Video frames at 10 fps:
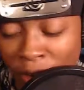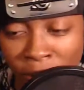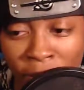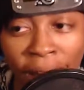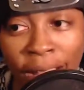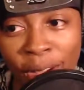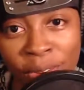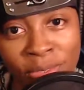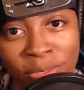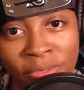my mouth.
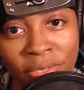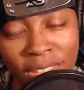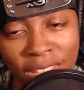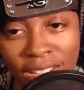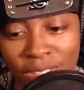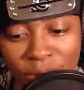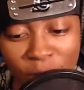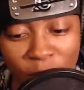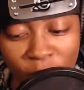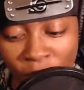
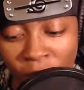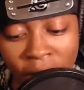So